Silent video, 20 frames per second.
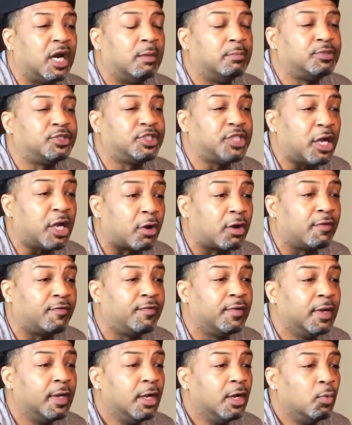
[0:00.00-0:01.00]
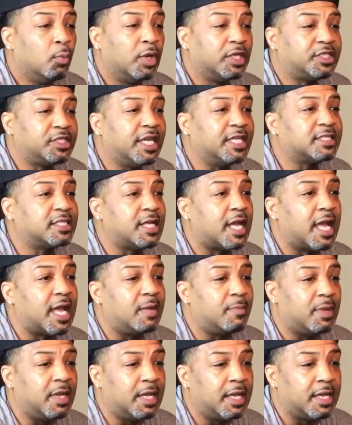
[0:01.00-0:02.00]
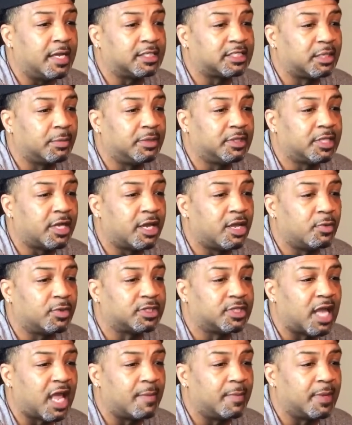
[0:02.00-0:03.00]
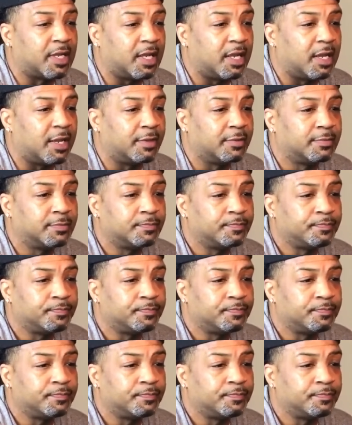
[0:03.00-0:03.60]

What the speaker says: sheriff, which his name is, let me tell you his name again,